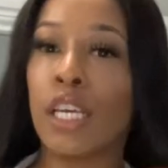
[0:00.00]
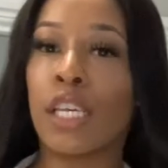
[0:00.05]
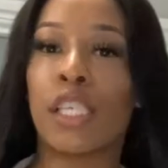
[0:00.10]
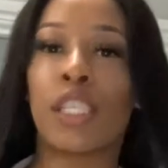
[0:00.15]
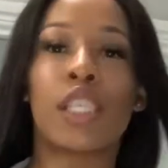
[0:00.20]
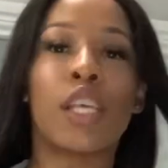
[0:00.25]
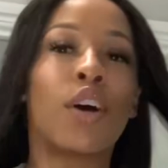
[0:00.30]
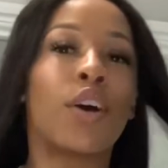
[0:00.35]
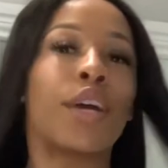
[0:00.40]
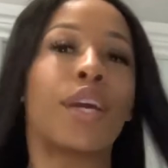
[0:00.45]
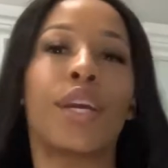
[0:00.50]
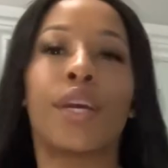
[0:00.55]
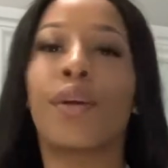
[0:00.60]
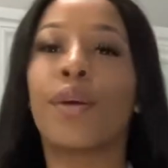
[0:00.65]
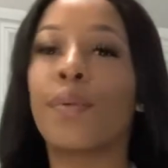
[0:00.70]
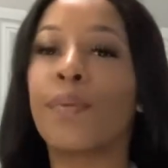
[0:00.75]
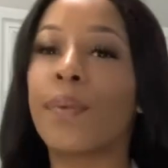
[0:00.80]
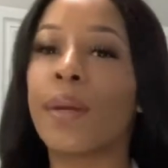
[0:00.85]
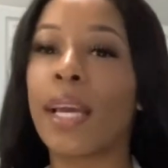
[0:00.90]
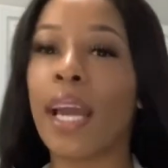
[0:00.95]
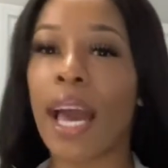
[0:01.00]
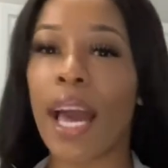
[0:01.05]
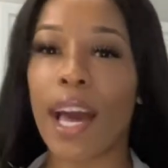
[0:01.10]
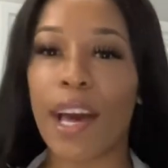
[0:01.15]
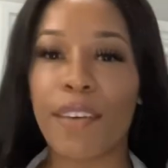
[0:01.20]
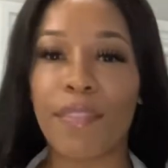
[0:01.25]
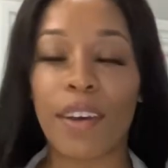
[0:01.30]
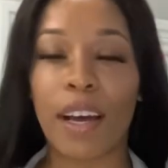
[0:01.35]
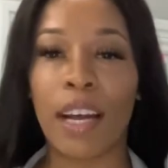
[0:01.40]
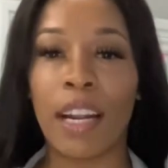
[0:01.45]
So here we
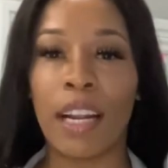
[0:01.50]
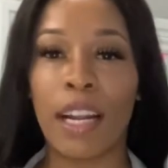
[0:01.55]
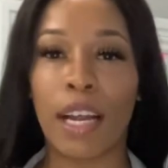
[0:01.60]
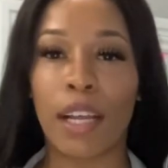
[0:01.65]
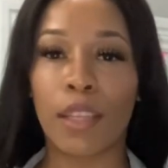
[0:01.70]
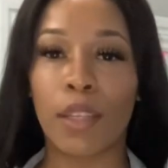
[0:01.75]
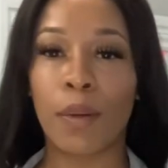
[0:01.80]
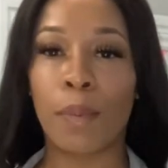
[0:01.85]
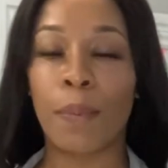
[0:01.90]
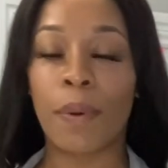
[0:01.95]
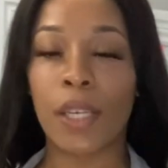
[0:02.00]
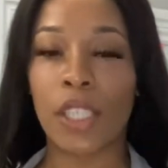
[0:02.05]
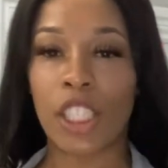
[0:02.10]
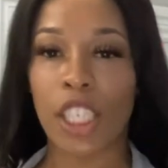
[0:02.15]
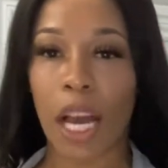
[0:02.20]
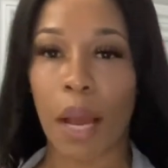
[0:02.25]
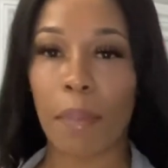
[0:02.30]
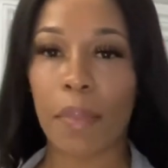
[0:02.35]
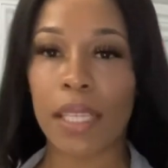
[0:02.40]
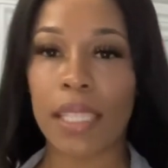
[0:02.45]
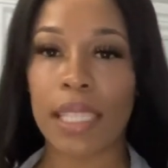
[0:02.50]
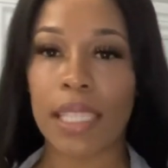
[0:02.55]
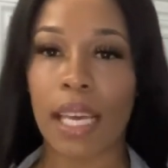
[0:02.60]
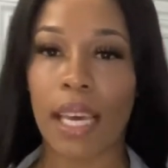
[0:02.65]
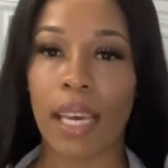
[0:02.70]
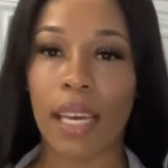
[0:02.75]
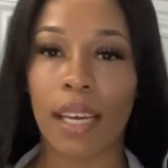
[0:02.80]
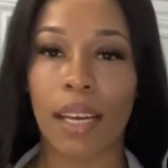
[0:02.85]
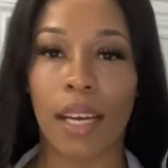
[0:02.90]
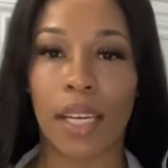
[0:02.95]
have another pajama
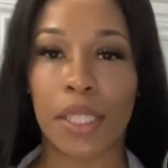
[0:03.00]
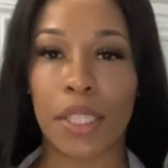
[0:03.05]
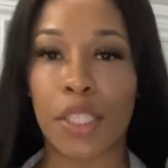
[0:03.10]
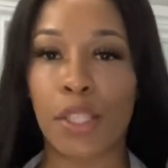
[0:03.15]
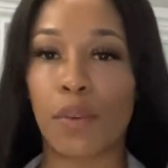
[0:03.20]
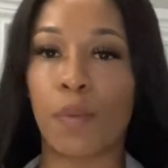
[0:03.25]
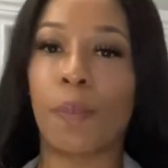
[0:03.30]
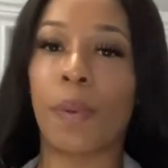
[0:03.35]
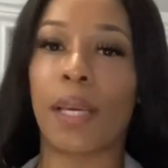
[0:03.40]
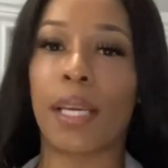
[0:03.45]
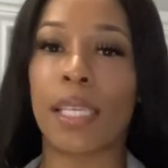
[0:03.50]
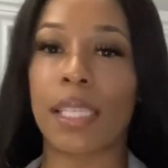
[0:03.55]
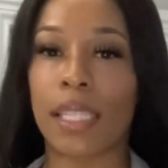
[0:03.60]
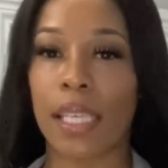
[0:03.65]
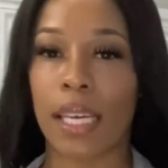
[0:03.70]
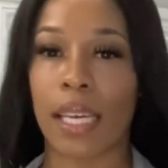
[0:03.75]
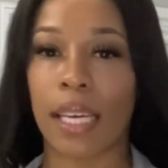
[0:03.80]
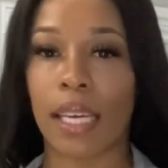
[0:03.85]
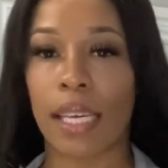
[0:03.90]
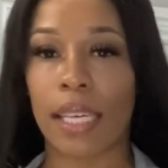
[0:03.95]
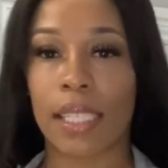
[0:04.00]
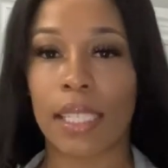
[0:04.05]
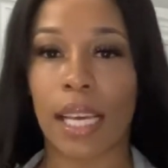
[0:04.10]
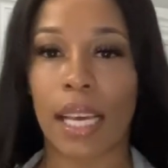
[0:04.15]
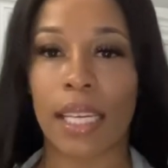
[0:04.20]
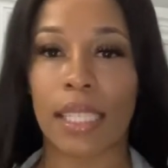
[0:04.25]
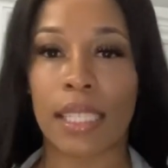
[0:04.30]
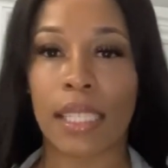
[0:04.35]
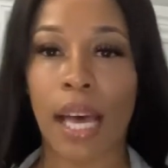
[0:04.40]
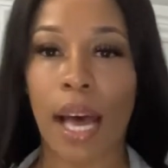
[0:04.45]
set, a two-piece. It is
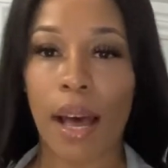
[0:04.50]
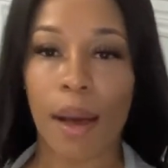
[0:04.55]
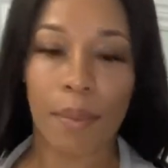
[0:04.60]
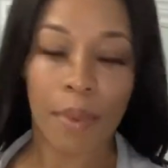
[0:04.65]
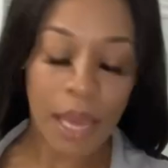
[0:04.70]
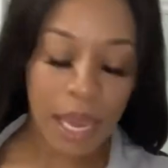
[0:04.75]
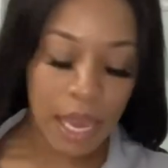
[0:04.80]
a top